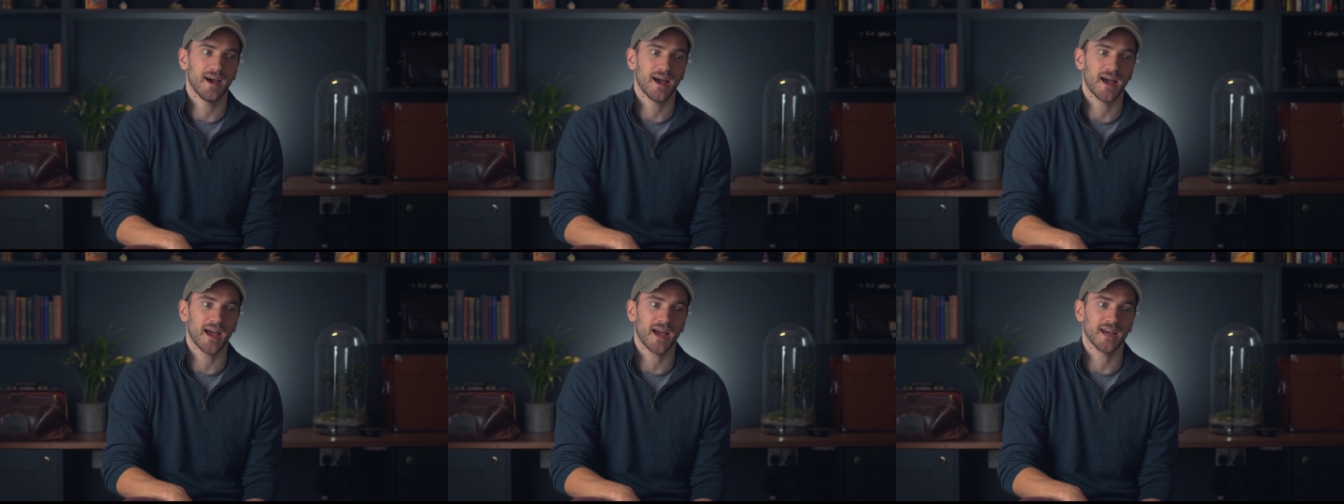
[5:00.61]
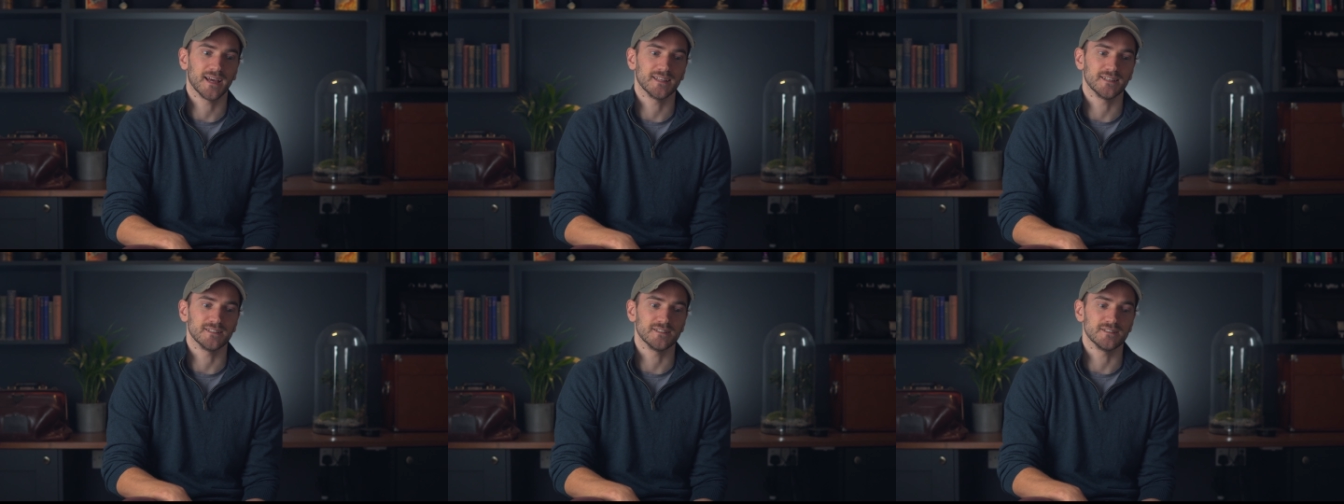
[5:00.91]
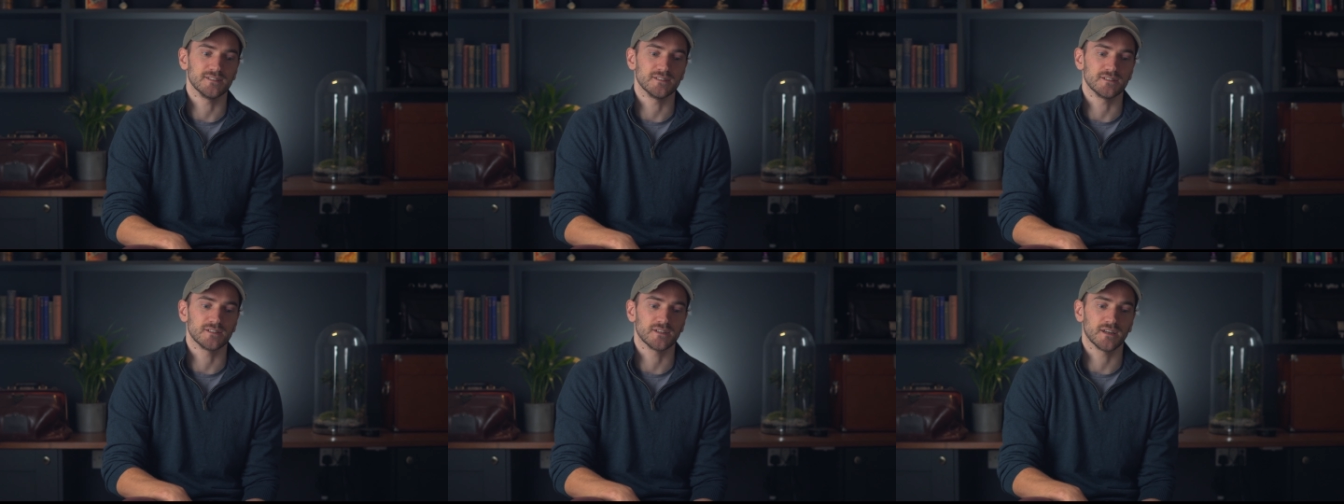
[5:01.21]

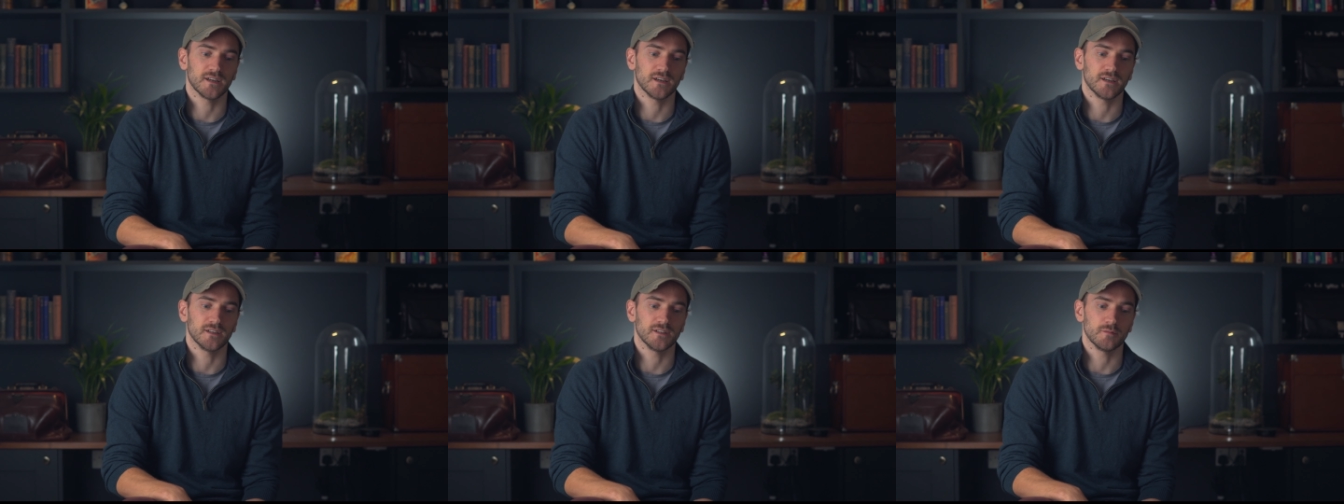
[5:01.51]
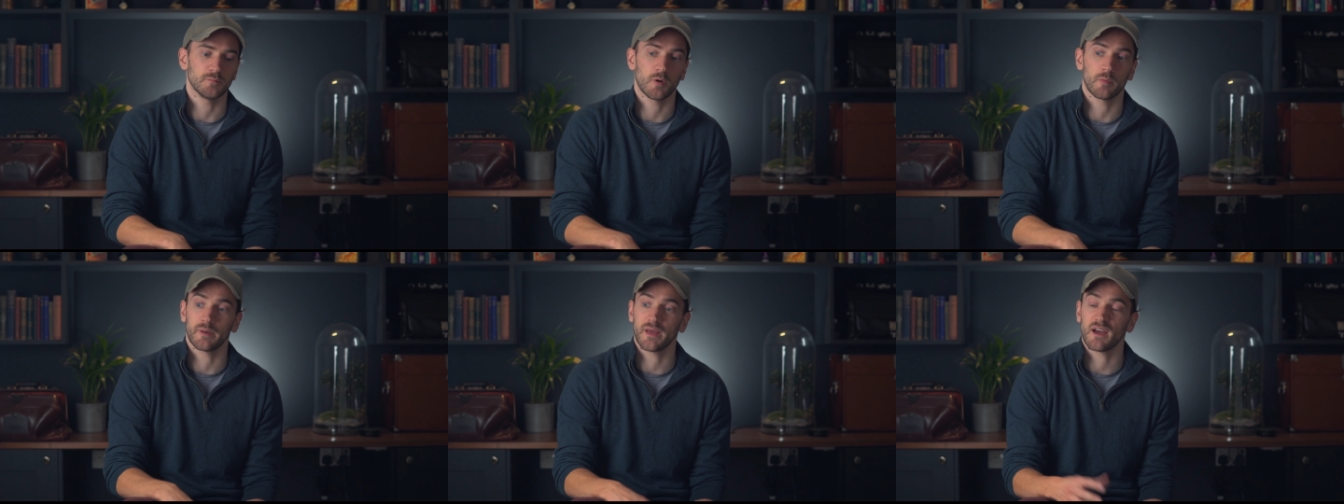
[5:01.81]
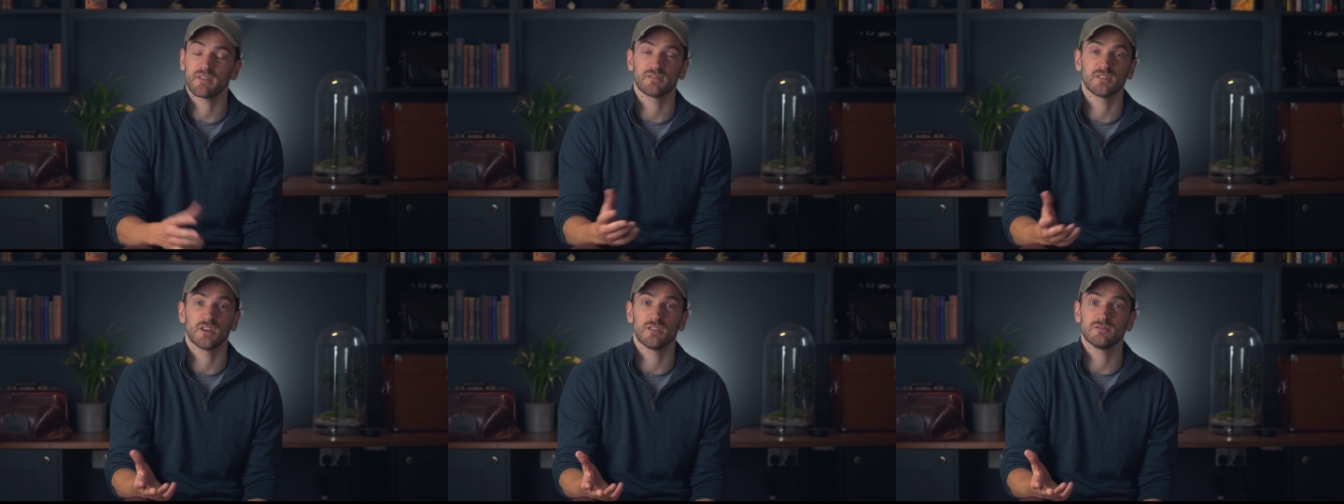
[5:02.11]
and you probably
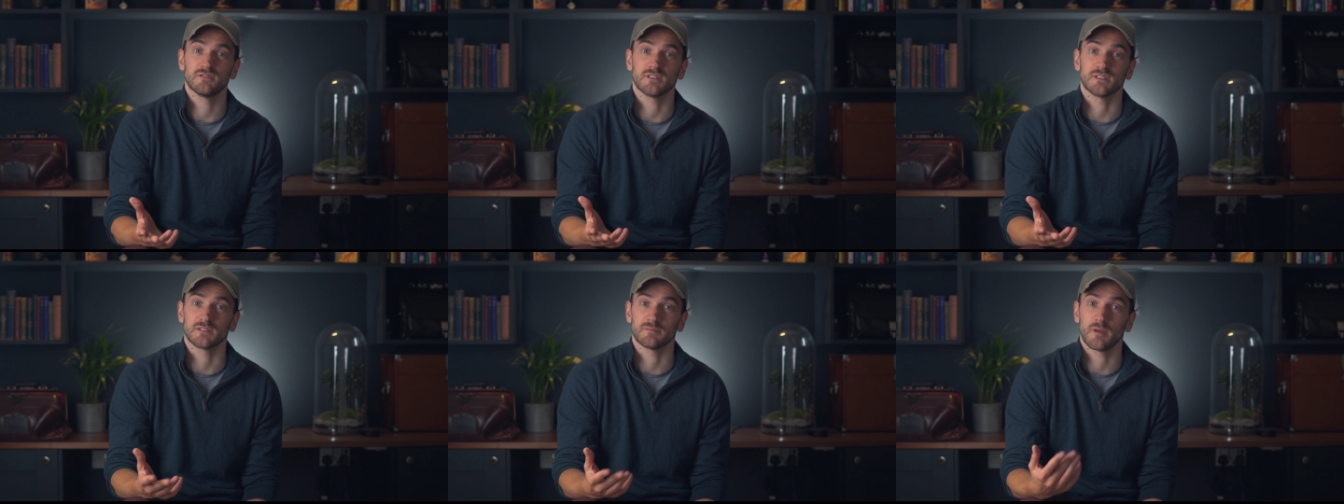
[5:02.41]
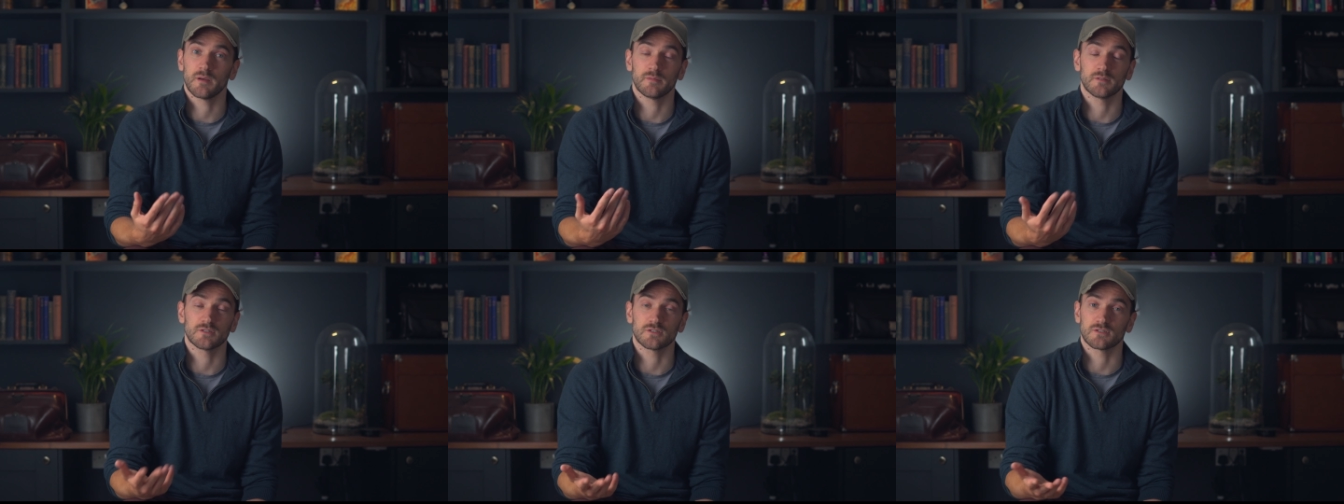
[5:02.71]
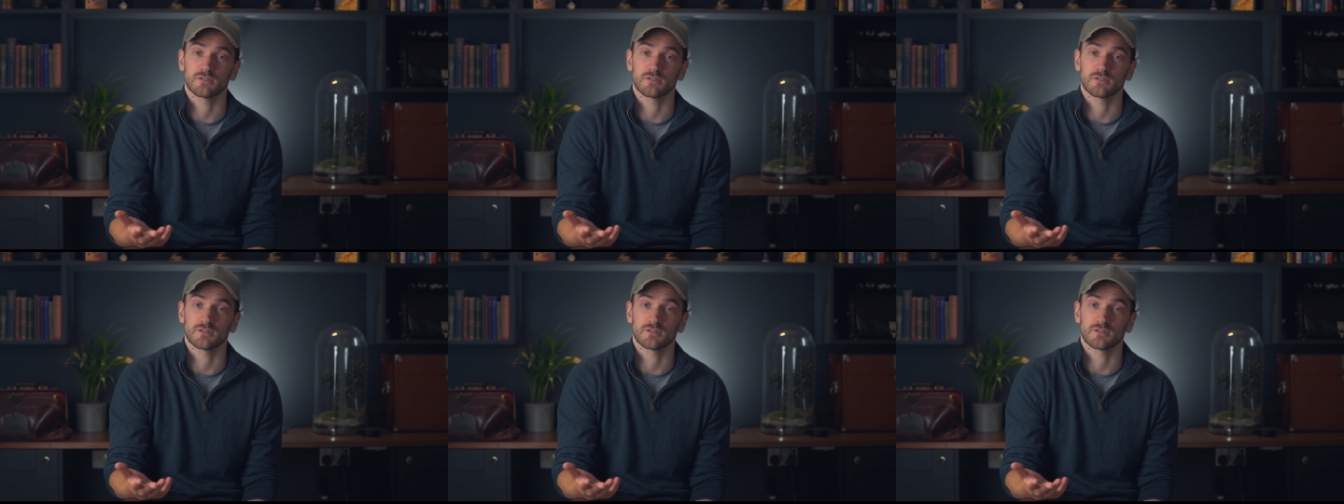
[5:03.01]
haven't noticed. Maybe it's